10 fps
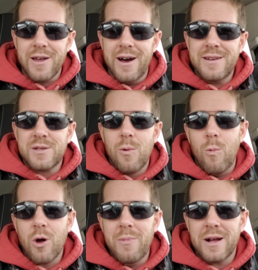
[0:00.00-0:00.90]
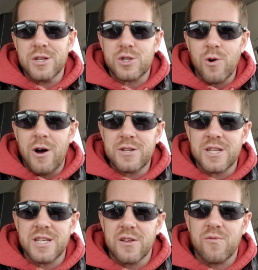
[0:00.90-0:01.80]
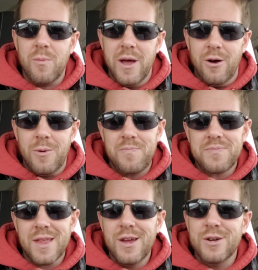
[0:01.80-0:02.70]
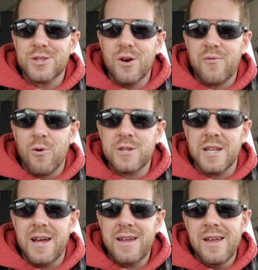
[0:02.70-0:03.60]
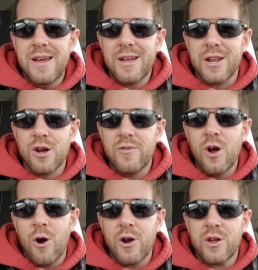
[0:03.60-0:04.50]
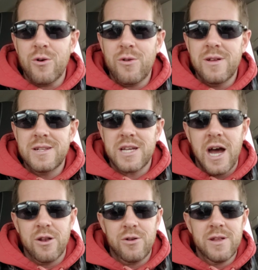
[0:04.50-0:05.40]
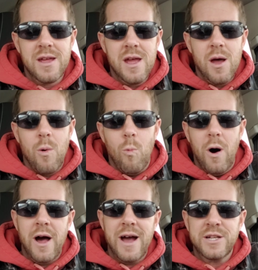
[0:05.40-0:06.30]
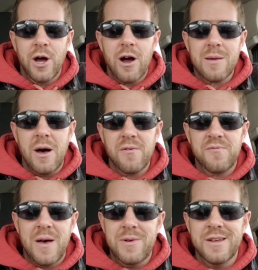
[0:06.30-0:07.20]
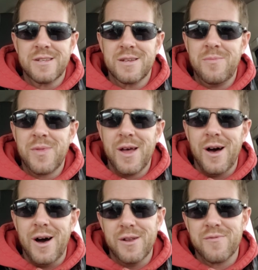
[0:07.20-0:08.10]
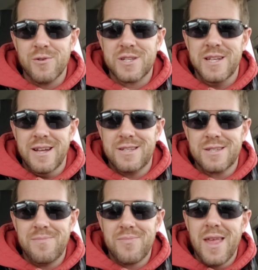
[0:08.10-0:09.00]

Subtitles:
Guys, welcome back to Strong Successful Male. So for today, I'm going to go over an article titled, Why I Talk About Feminism on First Dates.